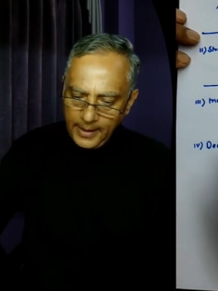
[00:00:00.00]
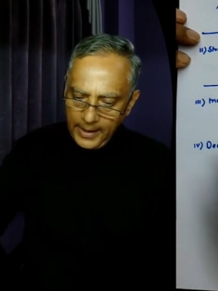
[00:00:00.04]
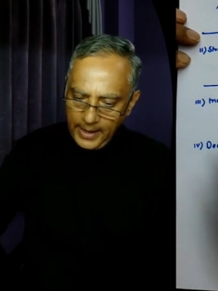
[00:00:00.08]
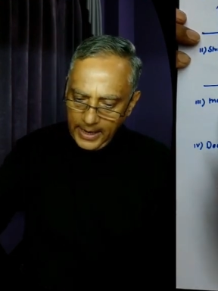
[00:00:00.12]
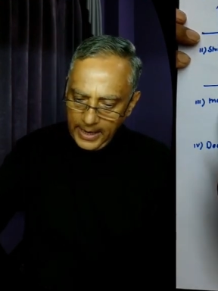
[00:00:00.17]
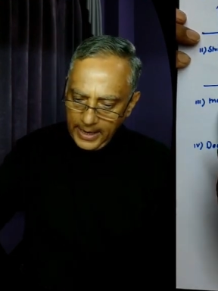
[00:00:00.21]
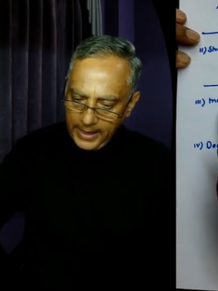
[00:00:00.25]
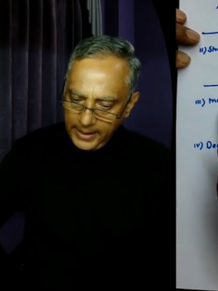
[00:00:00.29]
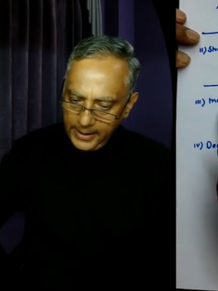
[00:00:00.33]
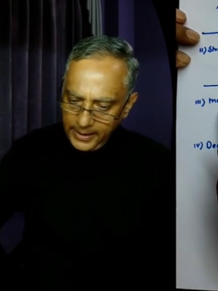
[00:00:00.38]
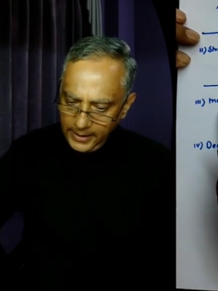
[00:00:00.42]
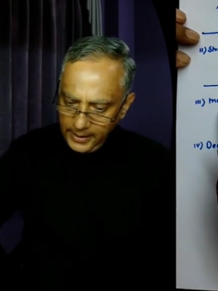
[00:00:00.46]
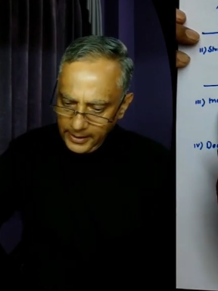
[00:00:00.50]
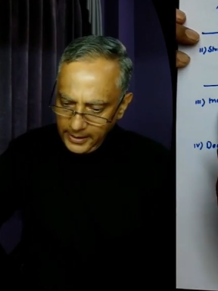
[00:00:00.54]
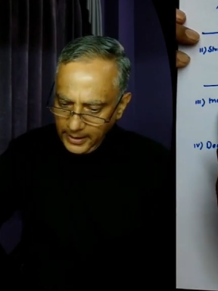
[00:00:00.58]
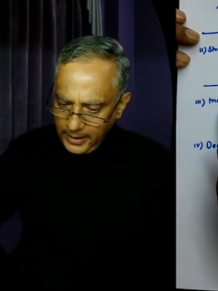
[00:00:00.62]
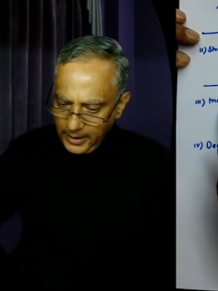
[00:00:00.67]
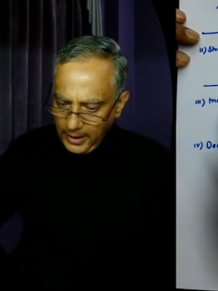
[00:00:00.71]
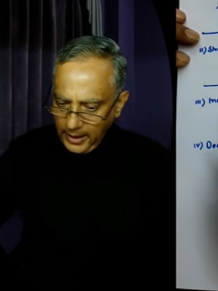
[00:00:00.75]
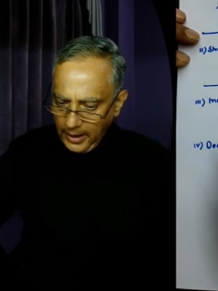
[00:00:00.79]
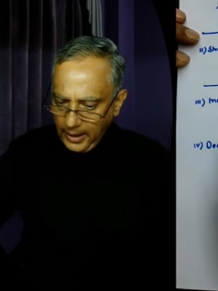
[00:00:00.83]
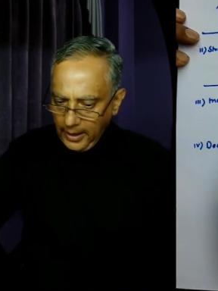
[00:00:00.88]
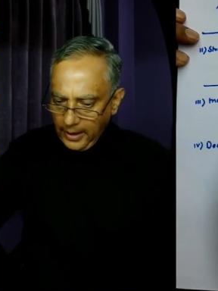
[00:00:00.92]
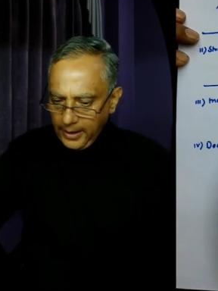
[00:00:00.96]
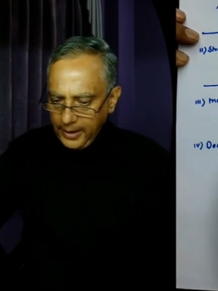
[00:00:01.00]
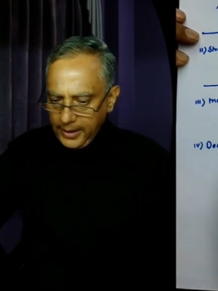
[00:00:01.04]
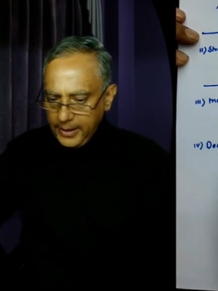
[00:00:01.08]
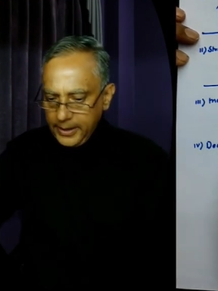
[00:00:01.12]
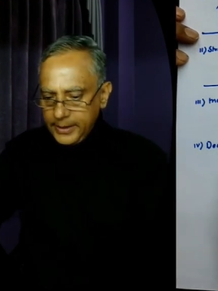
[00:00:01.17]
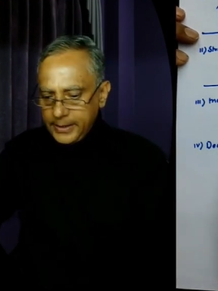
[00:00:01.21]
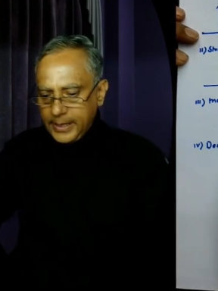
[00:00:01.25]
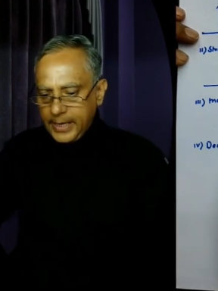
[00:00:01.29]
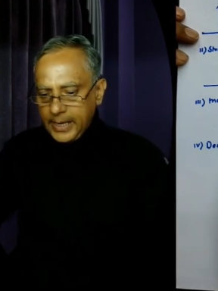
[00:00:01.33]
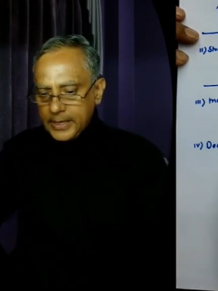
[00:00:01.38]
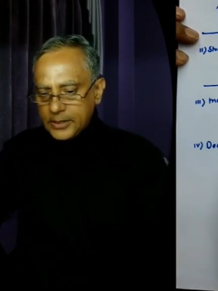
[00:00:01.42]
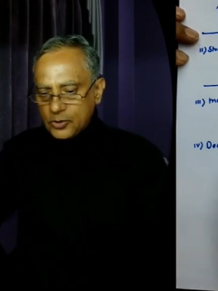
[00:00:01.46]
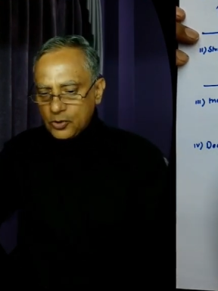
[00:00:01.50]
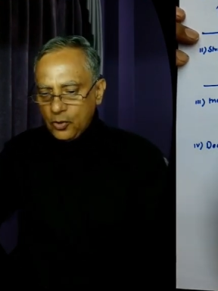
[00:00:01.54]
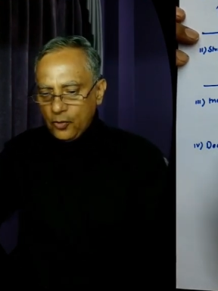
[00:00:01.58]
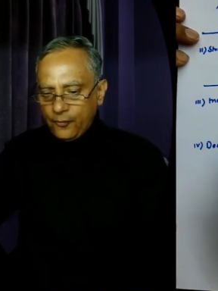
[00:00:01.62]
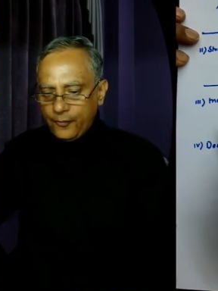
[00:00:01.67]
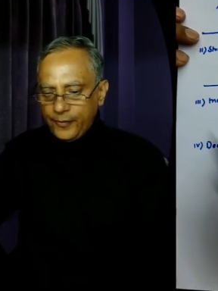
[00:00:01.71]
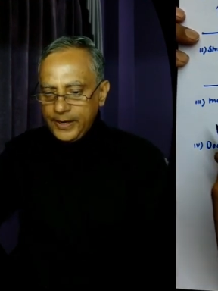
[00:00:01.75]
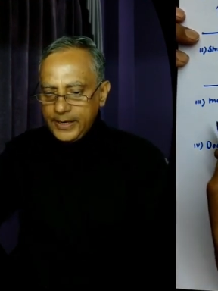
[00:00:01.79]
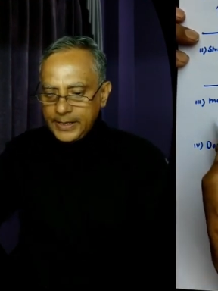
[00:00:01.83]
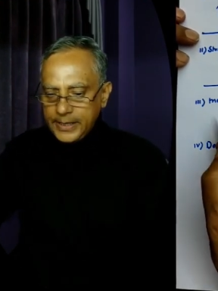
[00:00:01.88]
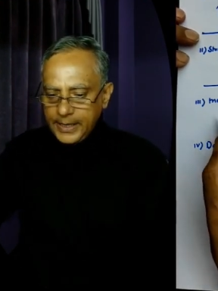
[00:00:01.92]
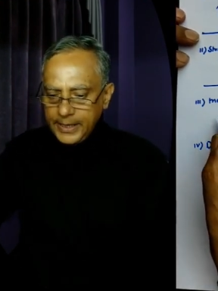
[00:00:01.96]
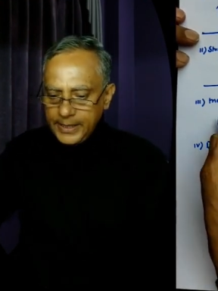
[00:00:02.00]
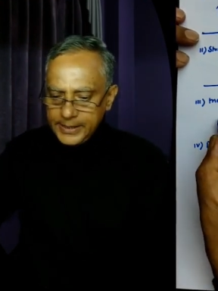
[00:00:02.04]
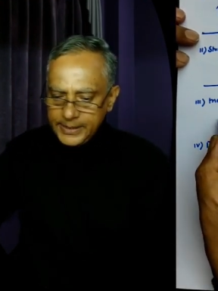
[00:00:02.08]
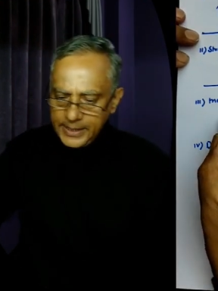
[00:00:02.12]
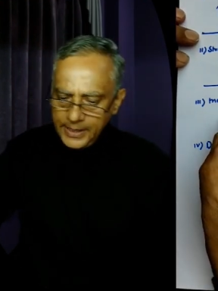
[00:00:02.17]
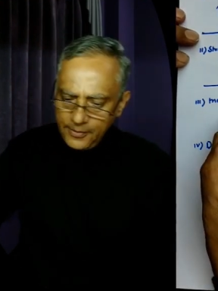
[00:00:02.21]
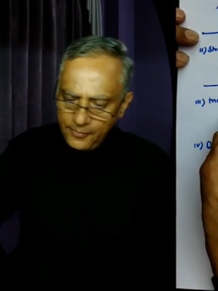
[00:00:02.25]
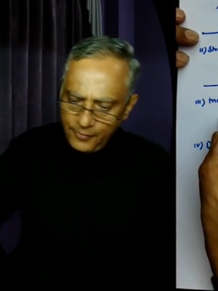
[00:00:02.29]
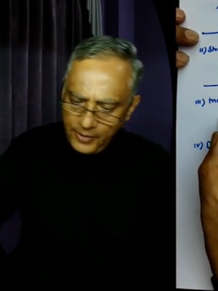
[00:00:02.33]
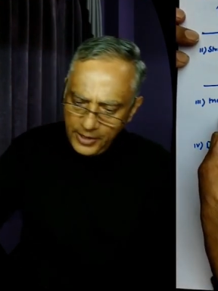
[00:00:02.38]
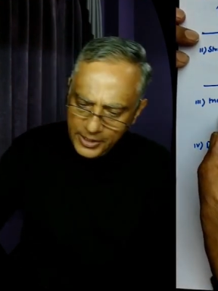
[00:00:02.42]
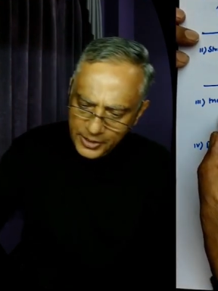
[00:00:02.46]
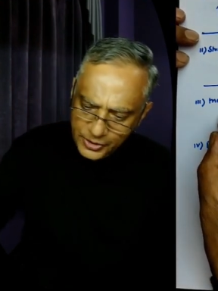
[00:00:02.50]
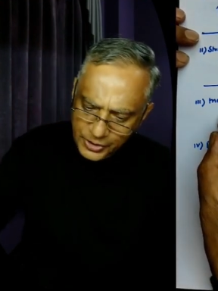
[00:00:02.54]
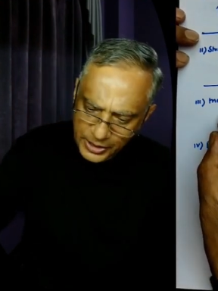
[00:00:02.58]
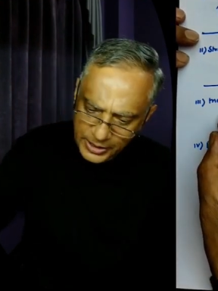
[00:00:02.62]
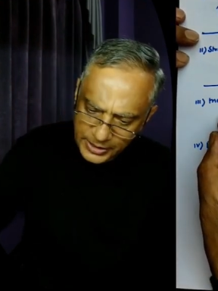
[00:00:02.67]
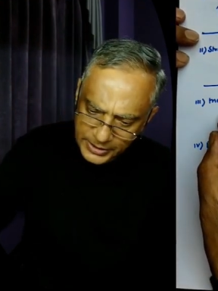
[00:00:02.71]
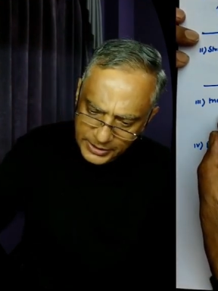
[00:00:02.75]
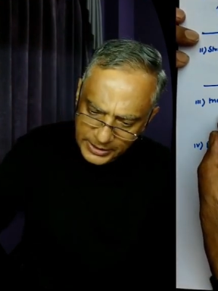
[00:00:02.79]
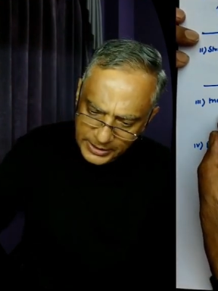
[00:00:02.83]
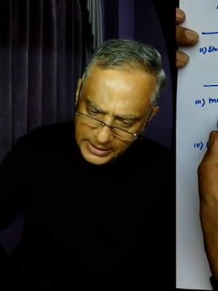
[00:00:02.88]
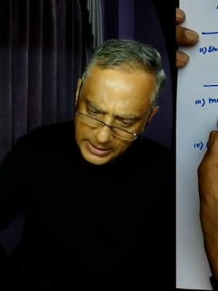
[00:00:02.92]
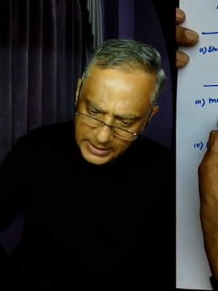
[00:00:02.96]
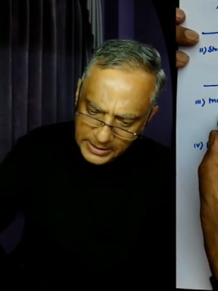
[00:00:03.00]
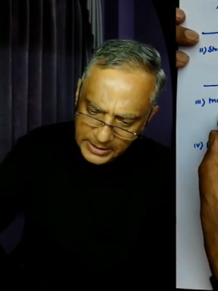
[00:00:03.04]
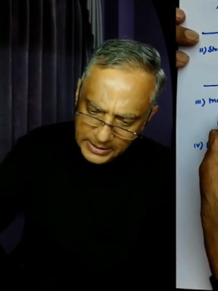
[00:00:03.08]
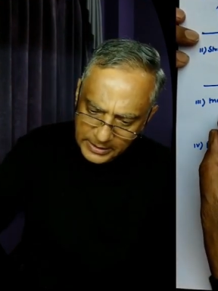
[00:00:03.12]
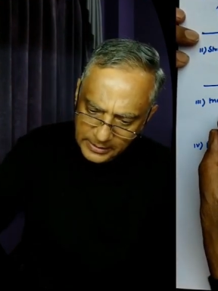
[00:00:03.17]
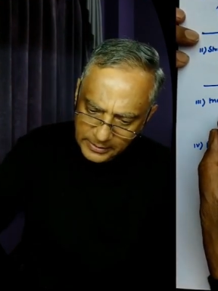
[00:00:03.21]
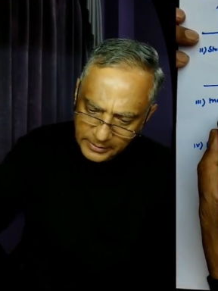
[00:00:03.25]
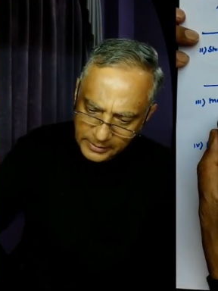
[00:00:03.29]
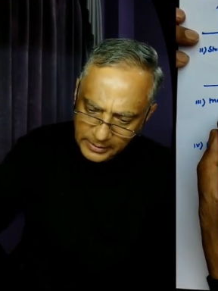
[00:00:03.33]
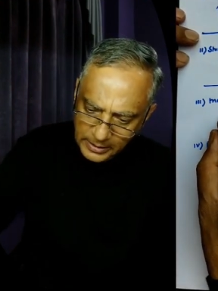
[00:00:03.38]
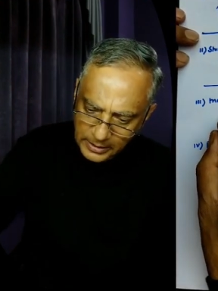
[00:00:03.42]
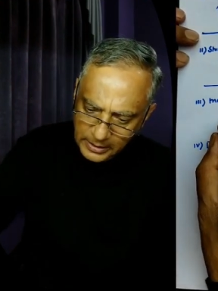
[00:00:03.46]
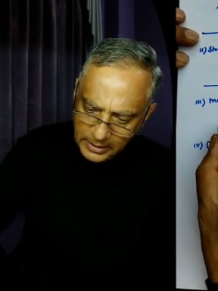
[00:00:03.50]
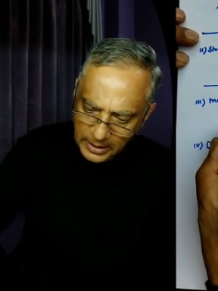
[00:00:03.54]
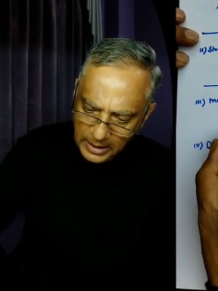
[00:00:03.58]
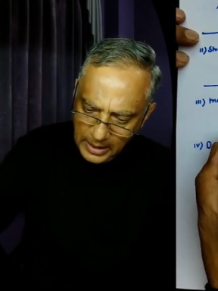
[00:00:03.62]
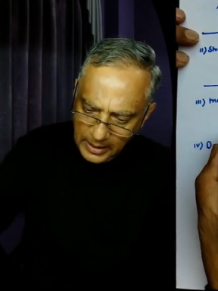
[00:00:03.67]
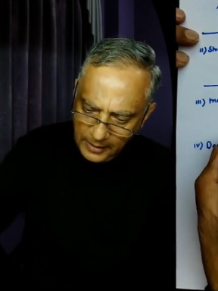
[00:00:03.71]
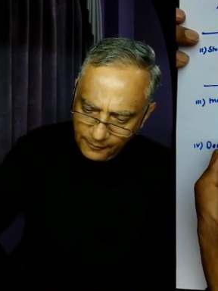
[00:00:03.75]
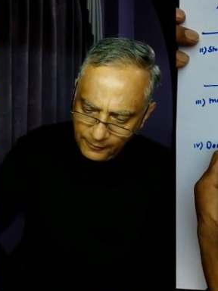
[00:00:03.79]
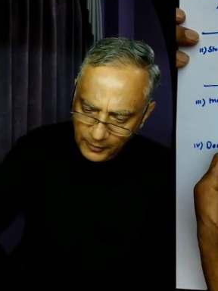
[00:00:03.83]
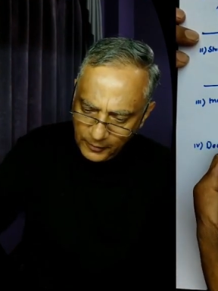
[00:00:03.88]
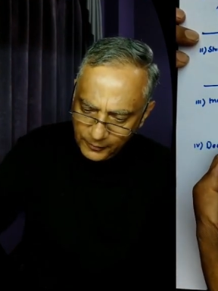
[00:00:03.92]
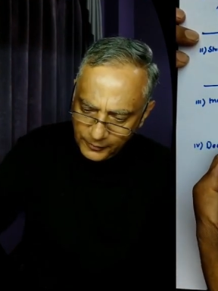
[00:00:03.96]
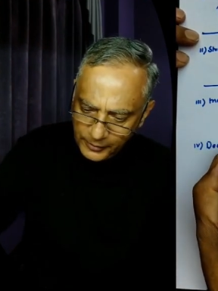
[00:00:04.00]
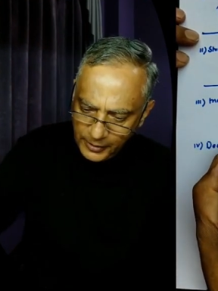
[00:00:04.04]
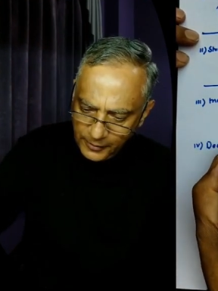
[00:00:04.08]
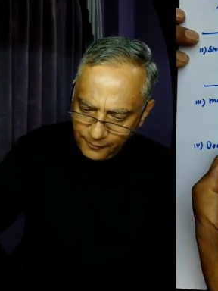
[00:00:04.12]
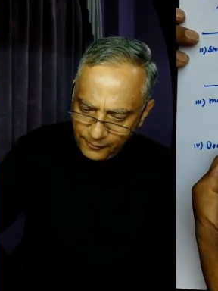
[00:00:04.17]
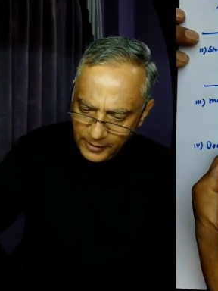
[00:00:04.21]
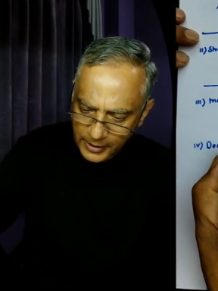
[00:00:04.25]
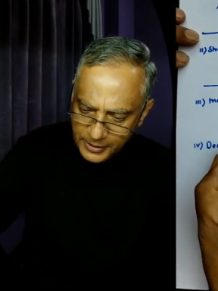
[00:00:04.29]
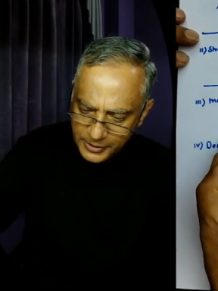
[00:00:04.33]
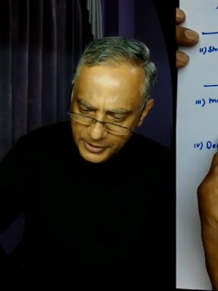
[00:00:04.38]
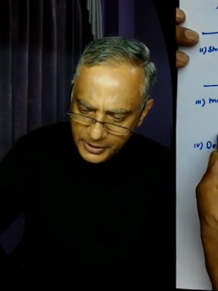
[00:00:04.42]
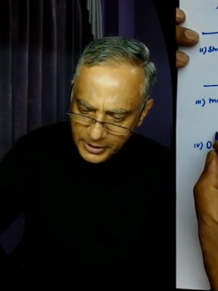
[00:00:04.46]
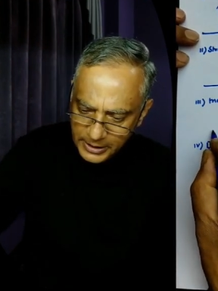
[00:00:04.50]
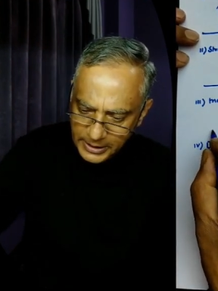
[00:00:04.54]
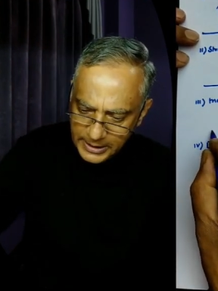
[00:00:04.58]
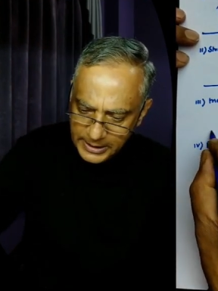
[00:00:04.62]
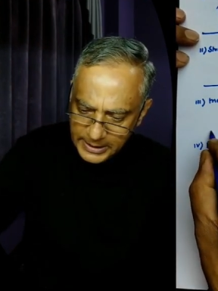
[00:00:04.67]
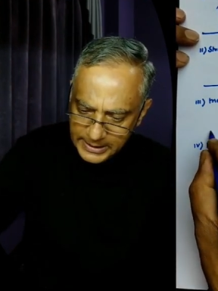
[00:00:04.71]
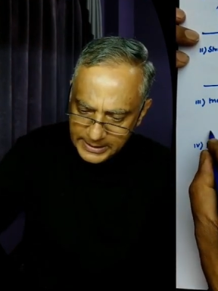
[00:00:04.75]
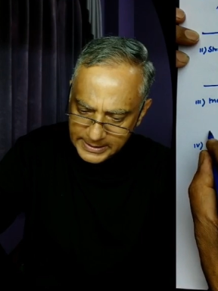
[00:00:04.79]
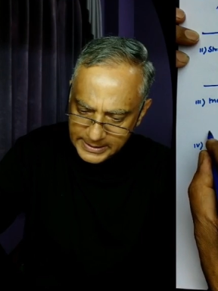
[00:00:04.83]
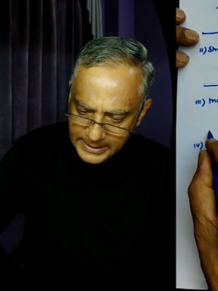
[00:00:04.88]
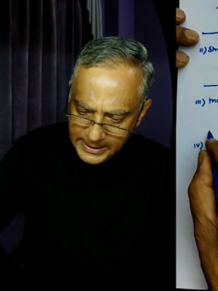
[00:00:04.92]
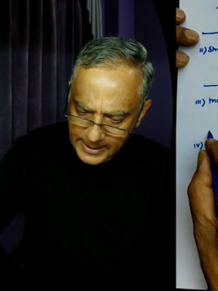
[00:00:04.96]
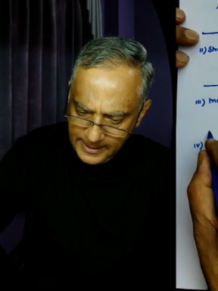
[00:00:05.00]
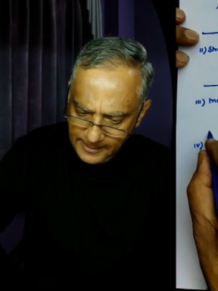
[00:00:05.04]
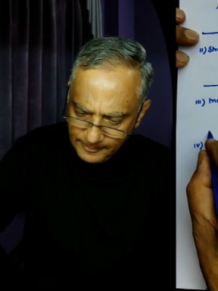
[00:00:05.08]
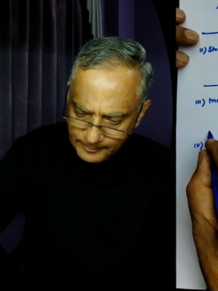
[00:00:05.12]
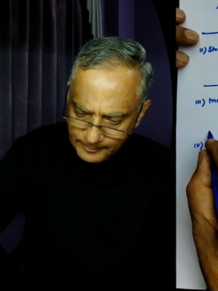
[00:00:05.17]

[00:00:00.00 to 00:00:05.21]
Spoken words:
And in case of increasing functions, the graph of the function is